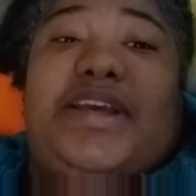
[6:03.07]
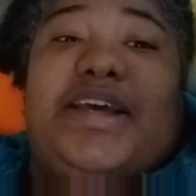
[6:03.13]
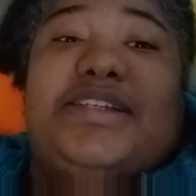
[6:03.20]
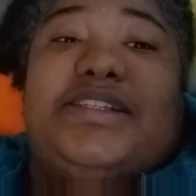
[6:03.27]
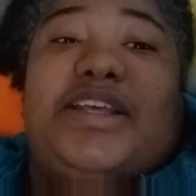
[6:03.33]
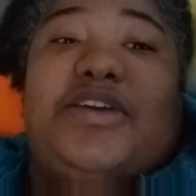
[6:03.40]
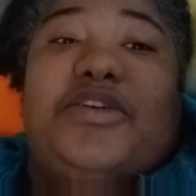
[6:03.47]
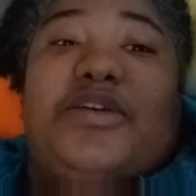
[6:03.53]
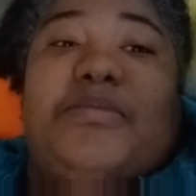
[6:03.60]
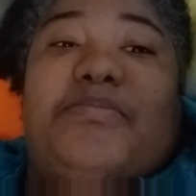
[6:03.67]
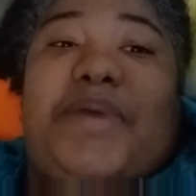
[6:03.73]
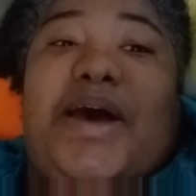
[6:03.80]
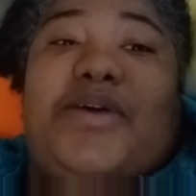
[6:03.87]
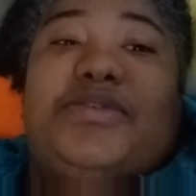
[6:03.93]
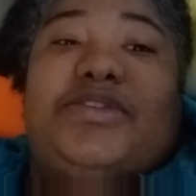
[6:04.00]
as they are
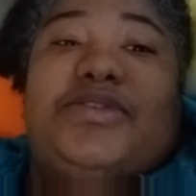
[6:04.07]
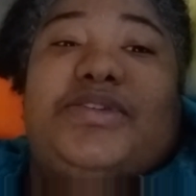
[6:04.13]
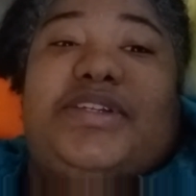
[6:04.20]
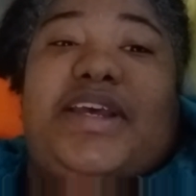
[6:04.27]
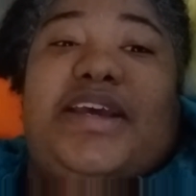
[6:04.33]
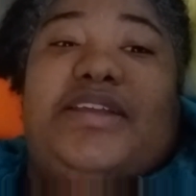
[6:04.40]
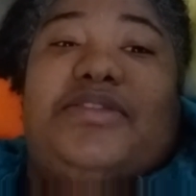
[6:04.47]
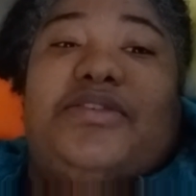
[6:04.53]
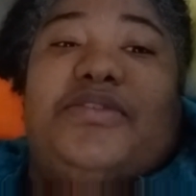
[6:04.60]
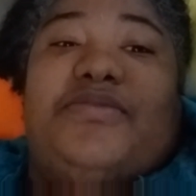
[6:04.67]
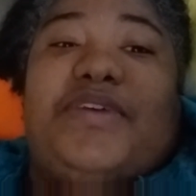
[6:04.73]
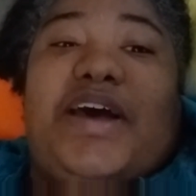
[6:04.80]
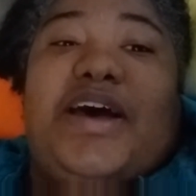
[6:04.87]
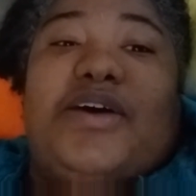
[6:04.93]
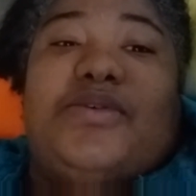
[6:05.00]
about to take their
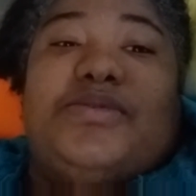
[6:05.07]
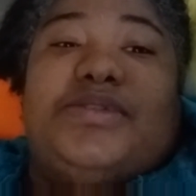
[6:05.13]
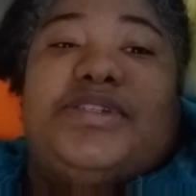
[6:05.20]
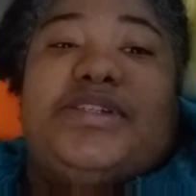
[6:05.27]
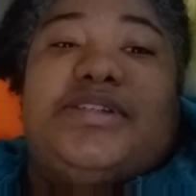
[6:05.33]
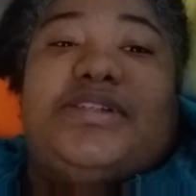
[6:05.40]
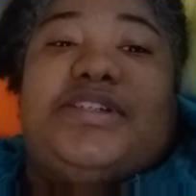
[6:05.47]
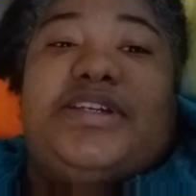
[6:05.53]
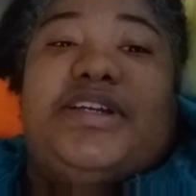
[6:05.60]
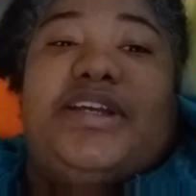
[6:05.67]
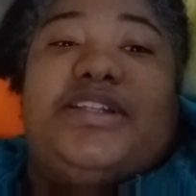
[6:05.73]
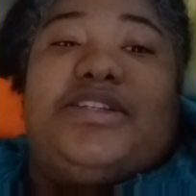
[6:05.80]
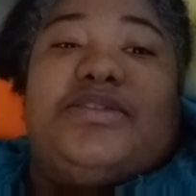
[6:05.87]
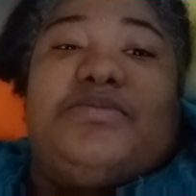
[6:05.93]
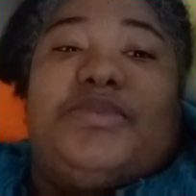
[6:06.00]
vows.
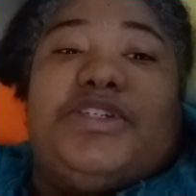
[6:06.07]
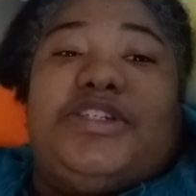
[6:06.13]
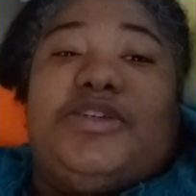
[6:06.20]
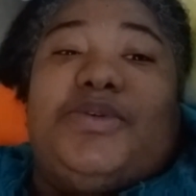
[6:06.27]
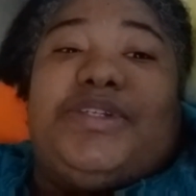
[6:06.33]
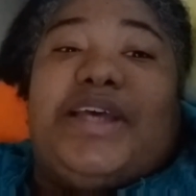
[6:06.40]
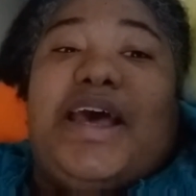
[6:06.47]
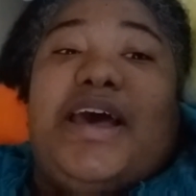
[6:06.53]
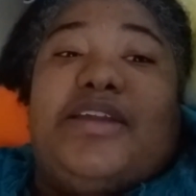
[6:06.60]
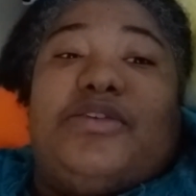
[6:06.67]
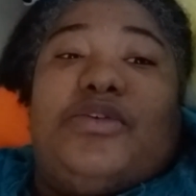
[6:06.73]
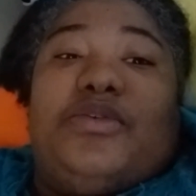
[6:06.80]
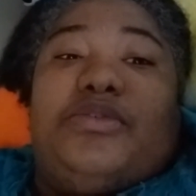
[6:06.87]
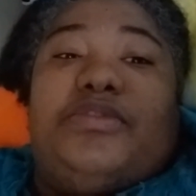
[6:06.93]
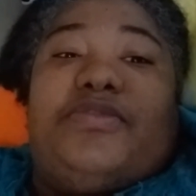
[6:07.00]
She's always had
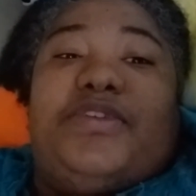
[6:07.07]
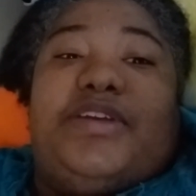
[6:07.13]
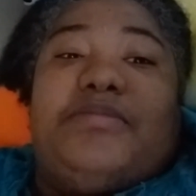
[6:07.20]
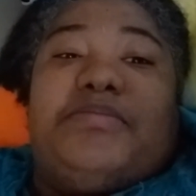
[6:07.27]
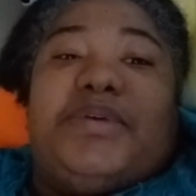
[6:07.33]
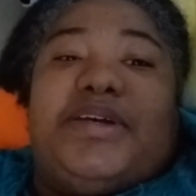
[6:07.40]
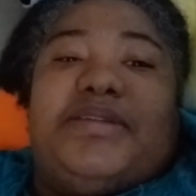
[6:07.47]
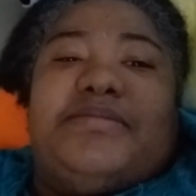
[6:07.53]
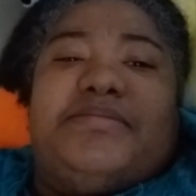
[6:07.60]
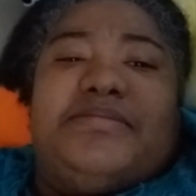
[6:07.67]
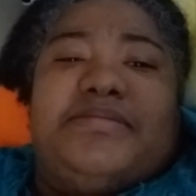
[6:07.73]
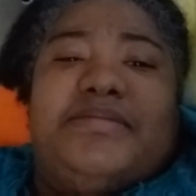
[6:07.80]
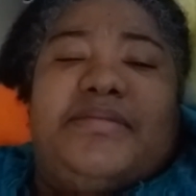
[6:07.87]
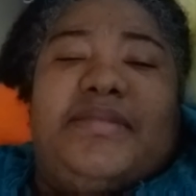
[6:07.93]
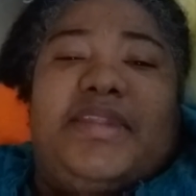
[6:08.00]
cold feet, but
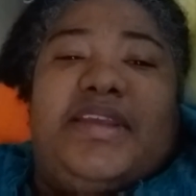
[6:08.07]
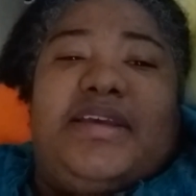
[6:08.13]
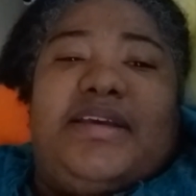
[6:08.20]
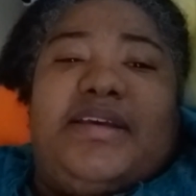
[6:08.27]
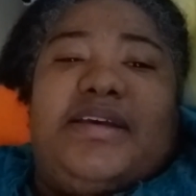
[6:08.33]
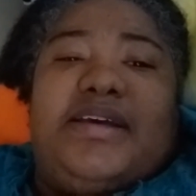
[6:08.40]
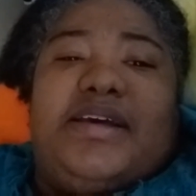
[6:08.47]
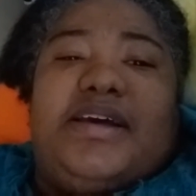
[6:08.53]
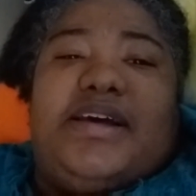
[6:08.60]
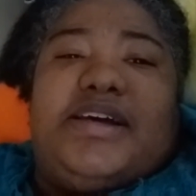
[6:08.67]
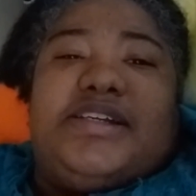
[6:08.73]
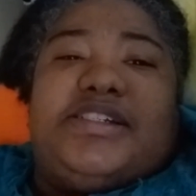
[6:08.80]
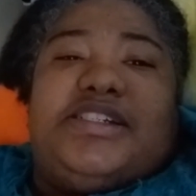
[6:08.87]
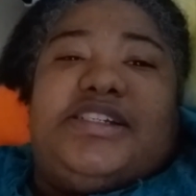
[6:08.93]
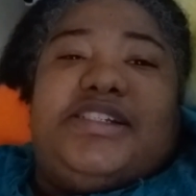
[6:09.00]

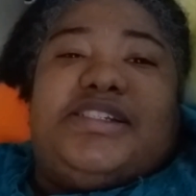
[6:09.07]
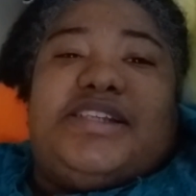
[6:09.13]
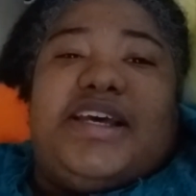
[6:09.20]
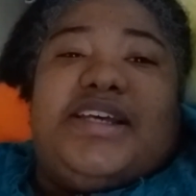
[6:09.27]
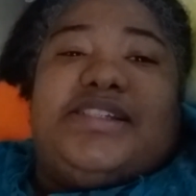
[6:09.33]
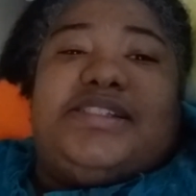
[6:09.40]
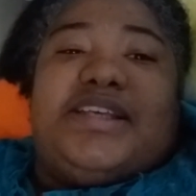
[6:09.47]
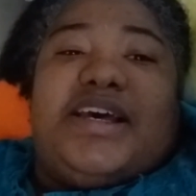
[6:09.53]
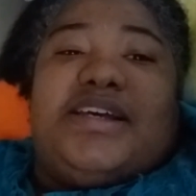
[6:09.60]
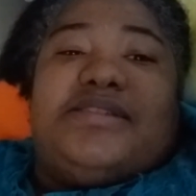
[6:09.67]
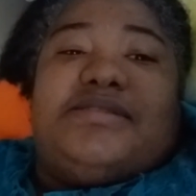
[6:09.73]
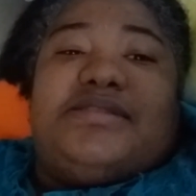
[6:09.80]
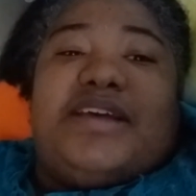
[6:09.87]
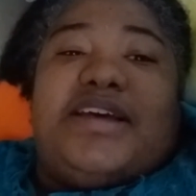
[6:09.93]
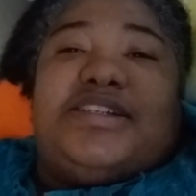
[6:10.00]
she says
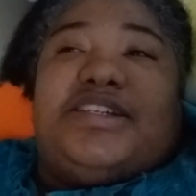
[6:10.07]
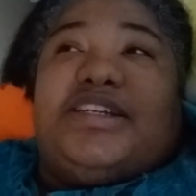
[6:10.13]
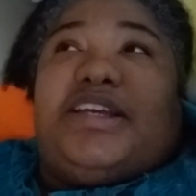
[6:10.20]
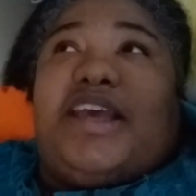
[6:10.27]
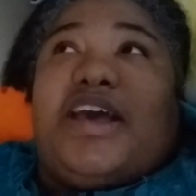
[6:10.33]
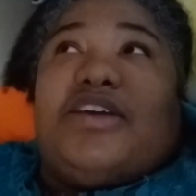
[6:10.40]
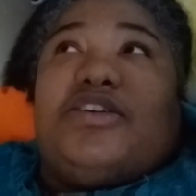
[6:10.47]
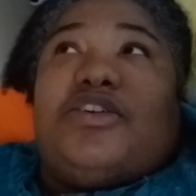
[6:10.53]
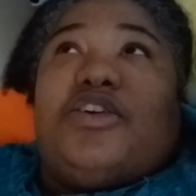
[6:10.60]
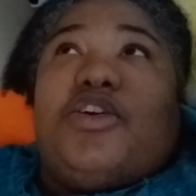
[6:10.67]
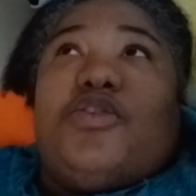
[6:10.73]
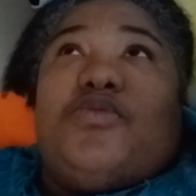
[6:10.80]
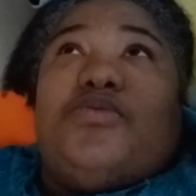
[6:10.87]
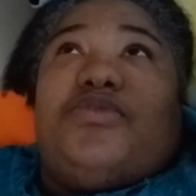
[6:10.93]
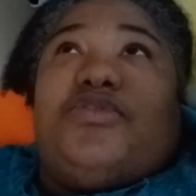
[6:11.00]
that she can't
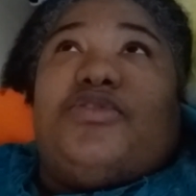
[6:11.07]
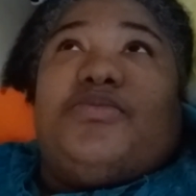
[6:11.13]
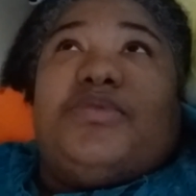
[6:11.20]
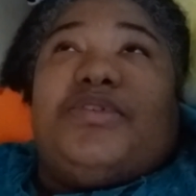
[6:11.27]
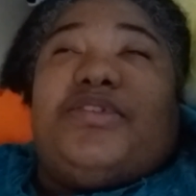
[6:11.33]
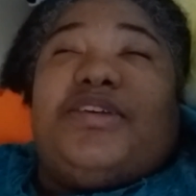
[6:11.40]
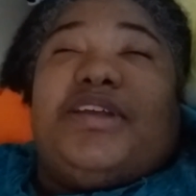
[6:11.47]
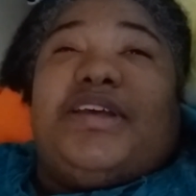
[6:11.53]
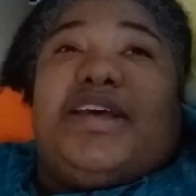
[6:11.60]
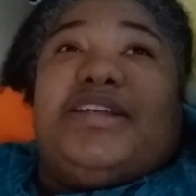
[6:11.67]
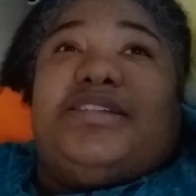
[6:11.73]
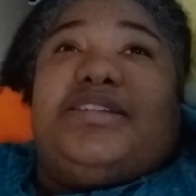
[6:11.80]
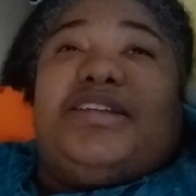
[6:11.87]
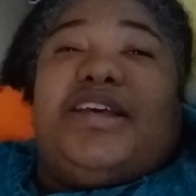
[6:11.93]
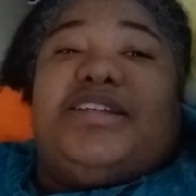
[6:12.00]
go through with
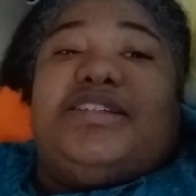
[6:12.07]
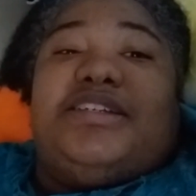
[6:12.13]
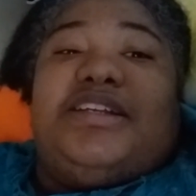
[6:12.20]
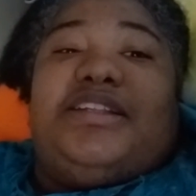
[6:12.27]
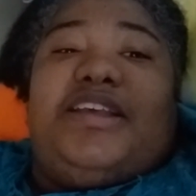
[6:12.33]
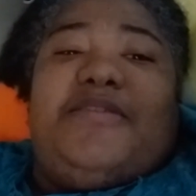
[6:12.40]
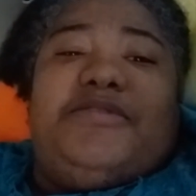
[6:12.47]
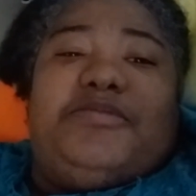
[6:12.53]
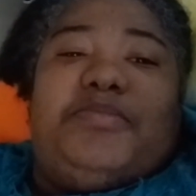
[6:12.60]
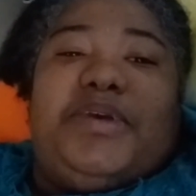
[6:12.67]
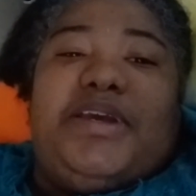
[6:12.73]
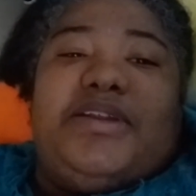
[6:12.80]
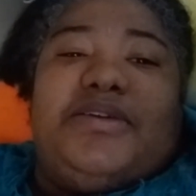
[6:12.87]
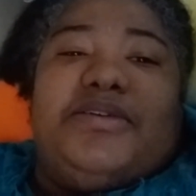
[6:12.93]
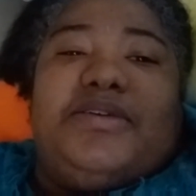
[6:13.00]
it, and she leaves
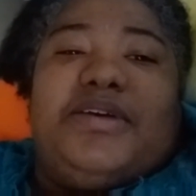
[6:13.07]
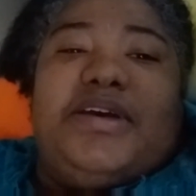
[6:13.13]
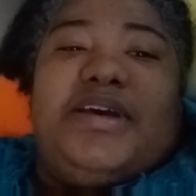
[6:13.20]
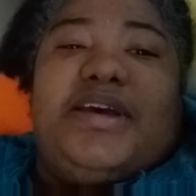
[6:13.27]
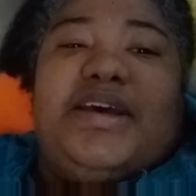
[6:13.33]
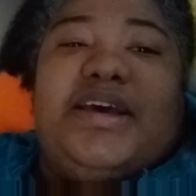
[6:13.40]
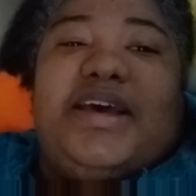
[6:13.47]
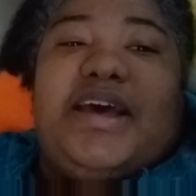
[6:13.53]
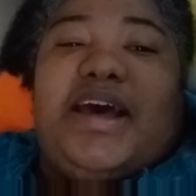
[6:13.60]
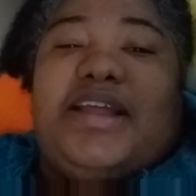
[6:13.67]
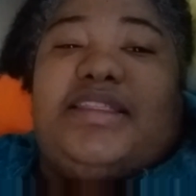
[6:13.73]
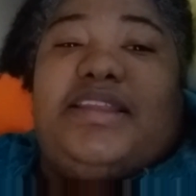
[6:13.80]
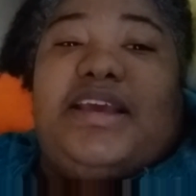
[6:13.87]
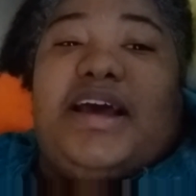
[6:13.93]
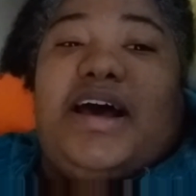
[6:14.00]
Peter
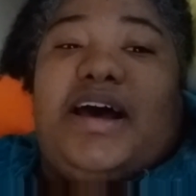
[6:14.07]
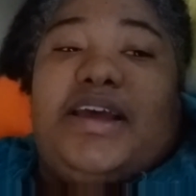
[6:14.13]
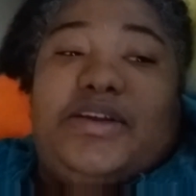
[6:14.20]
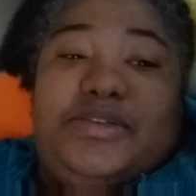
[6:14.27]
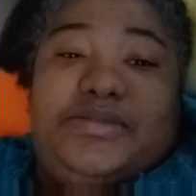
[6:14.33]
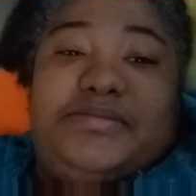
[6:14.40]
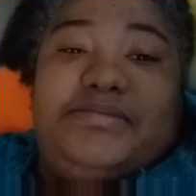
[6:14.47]
at the aisle.